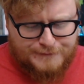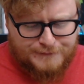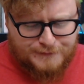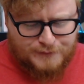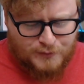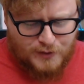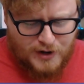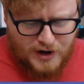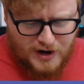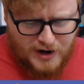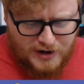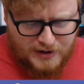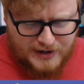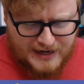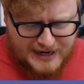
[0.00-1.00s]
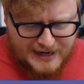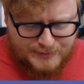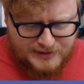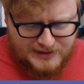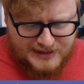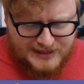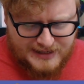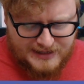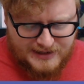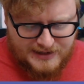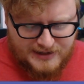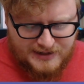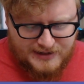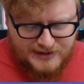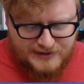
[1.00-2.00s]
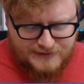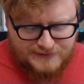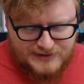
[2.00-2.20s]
frog, I believe.